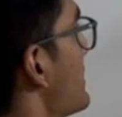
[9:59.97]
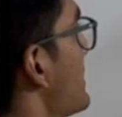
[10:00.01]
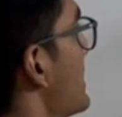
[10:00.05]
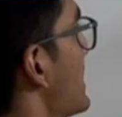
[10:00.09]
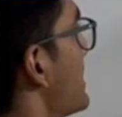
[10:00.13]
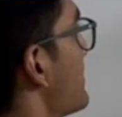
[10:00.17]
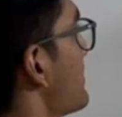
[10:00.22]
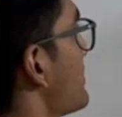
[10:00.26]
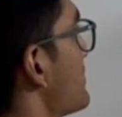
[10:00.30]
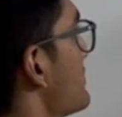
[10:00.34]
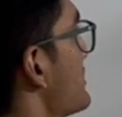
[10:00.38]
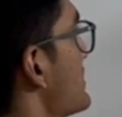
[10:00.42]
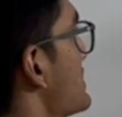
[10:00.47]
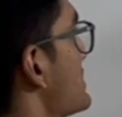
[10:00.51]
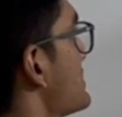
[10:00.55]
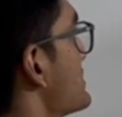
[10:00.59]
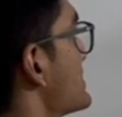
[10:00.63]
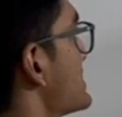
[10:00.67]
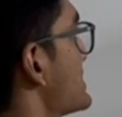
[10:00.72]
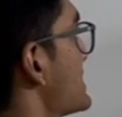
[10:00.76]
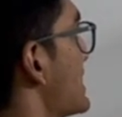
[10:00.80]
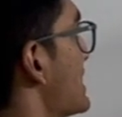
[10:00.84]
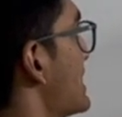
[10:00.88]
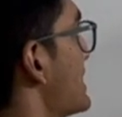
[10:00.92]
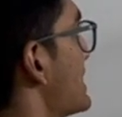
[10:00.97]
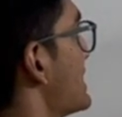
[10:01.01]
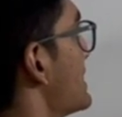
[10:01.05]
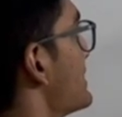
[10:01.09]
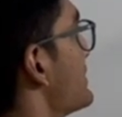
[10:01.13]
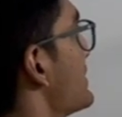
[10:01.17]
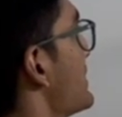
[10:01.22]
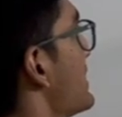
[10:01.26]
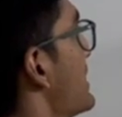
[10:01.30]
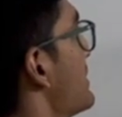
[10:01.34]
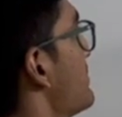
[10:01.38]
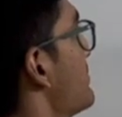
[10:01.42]
be left with still is
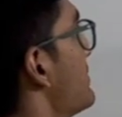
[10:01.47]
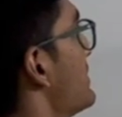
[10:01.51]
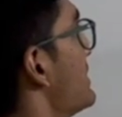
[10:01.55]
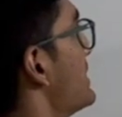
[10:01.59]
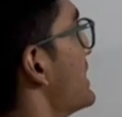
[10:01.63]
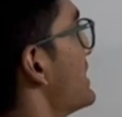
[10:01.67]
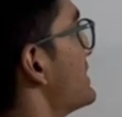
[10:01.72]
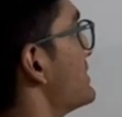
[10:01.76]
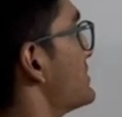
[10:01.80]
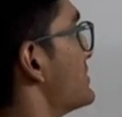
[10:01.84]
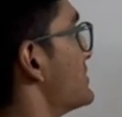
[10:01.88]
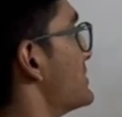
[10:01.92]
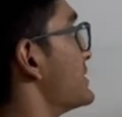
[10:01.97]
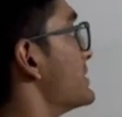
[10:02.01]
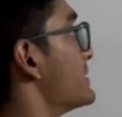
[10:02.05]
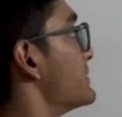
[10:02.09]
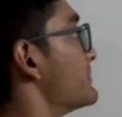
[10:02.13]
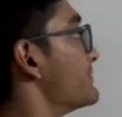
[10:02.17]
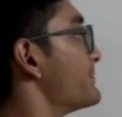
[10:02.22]
A, B and C.